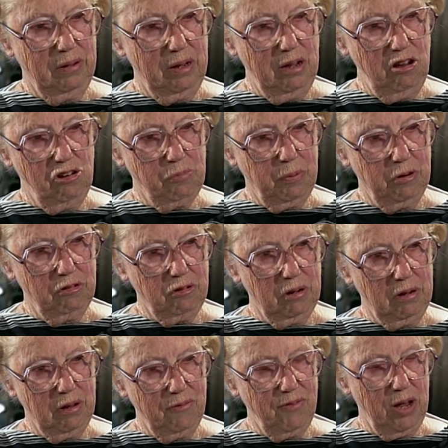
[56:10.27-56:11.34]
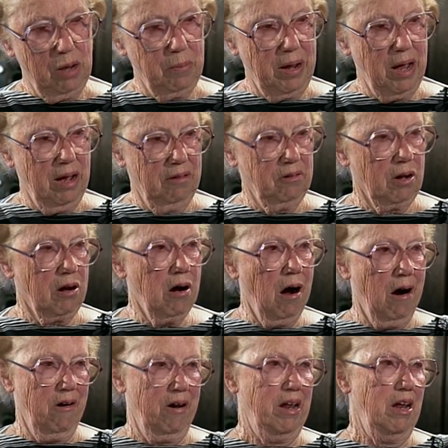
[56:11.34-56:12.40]
each person in the family has a
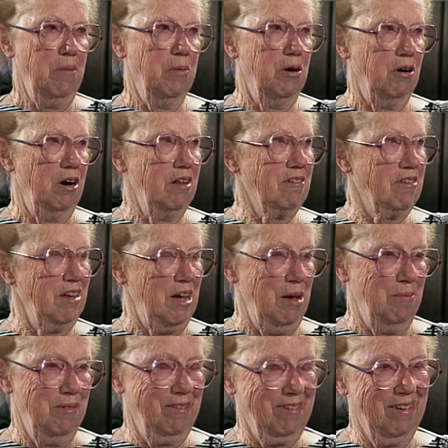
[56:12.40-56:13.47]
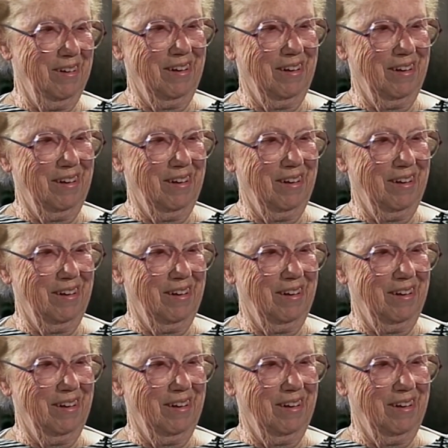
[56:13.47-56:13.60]
car anymore, it seems.